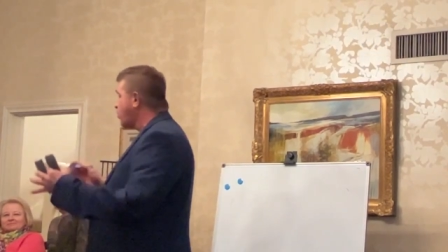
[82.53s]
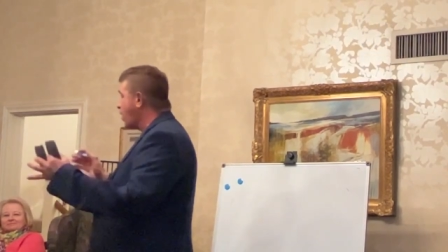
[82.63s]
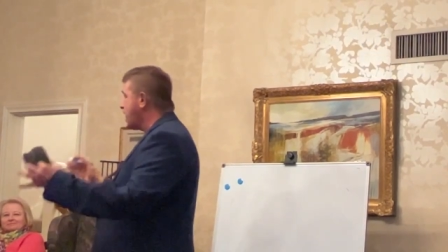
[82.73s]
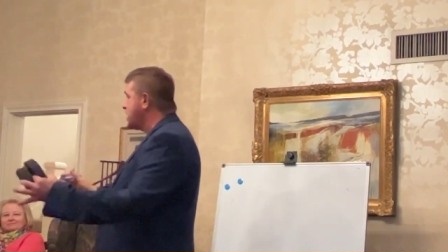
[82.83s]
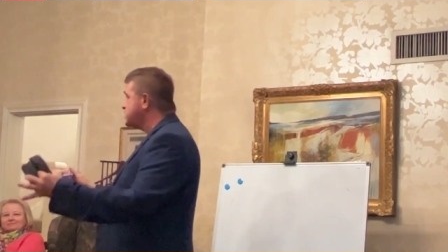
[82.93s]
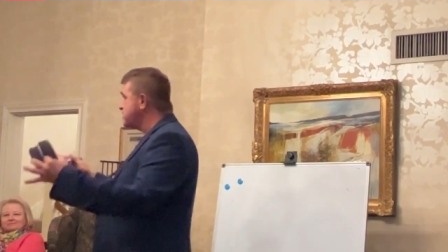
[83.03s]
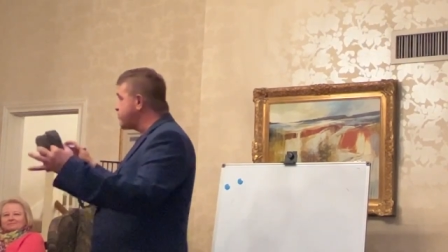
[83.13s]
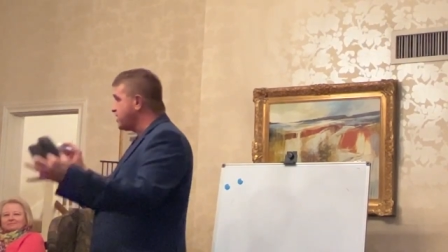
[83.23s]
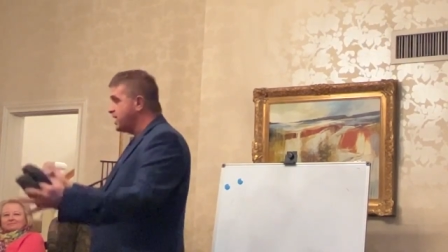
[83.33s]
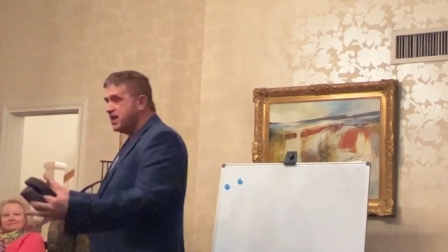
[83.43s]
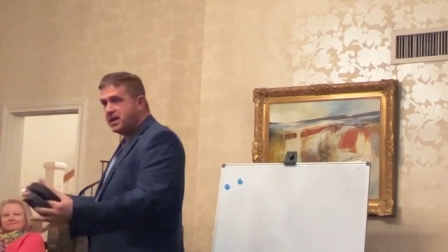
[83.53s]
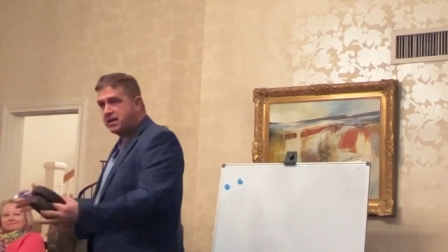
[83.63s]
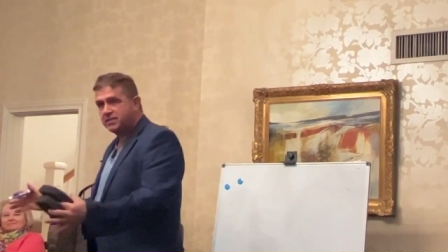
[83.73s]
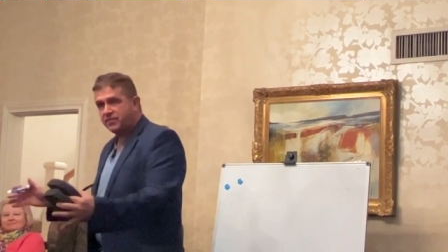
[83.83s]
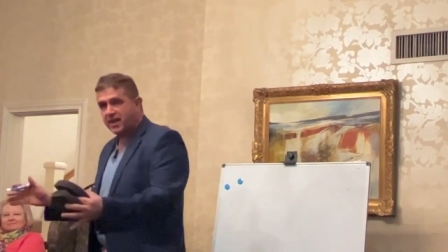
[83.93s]
crazy
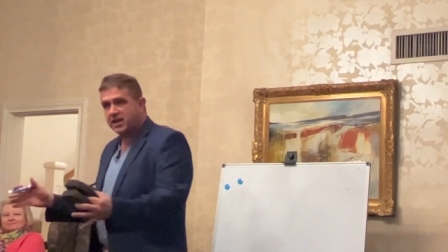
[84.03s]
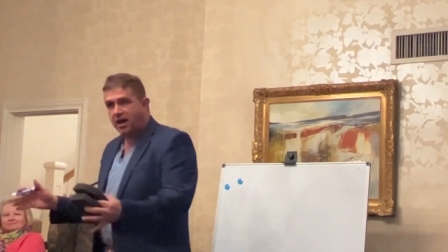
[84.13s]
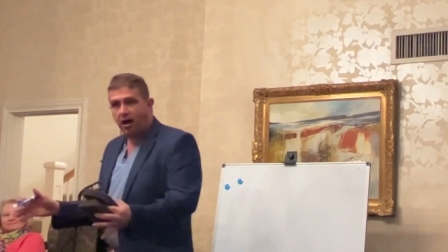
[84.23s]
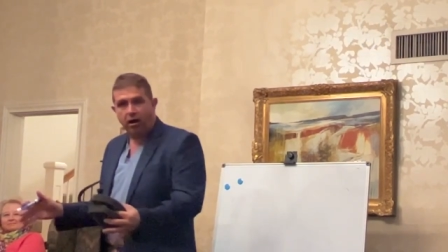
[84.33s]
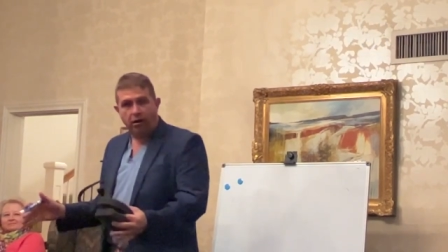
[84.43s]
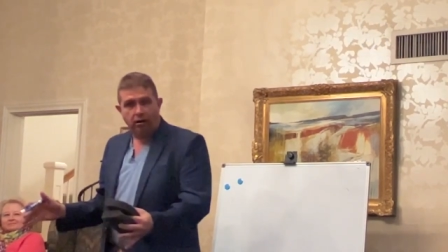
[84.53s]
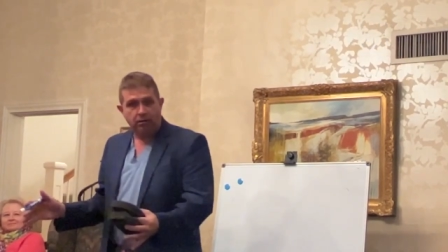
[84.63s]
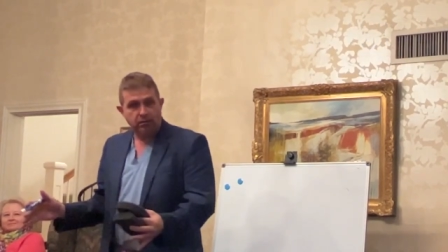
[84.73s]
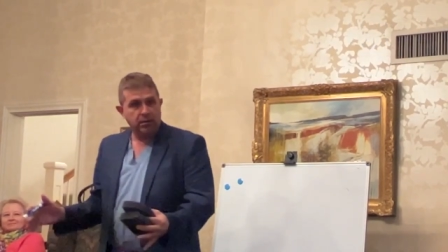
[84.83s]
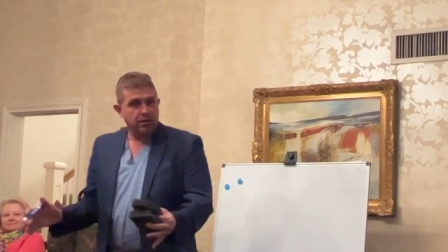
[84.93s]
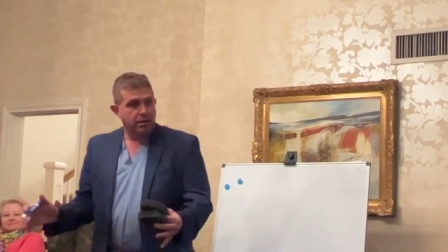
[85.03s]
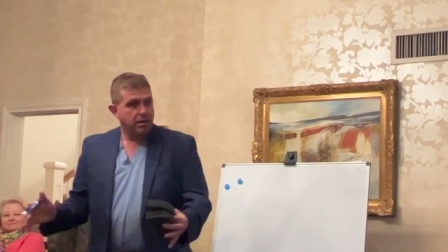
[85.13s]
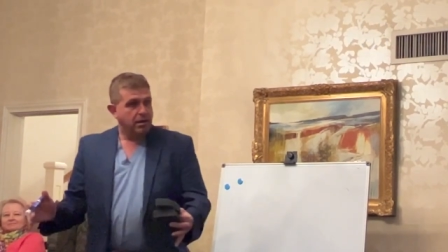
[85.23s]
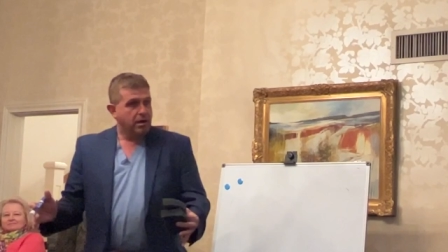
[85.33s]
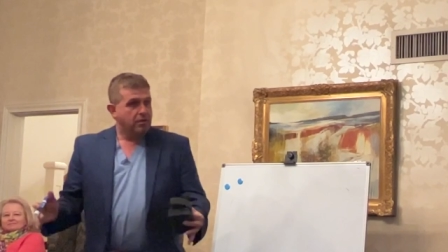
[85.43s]
thing that they call the
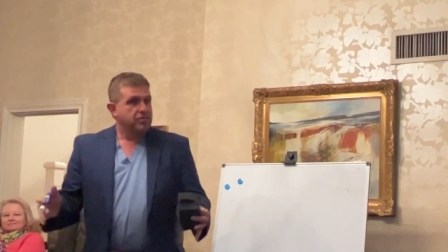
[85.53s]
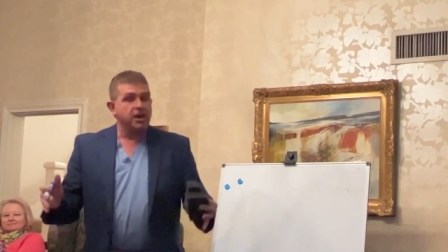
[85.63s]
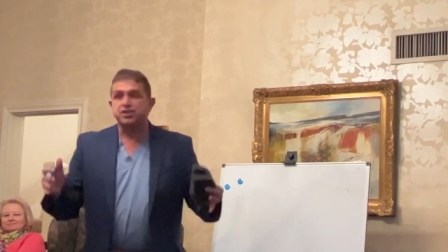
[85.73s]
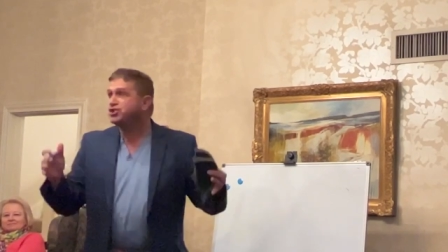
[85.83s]
circle. The